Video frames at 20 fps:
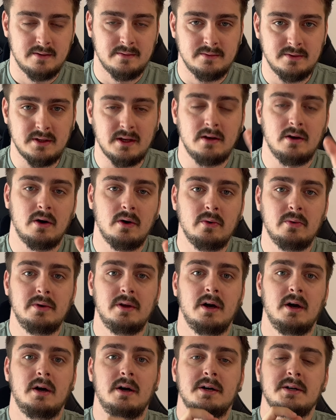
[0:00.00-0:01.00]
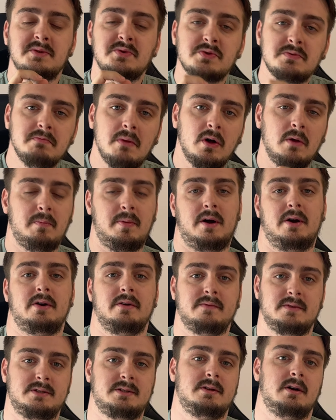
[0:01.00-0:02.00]
You can own a small part
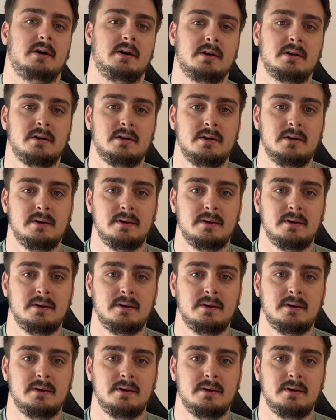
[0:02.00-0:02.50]
of a stock.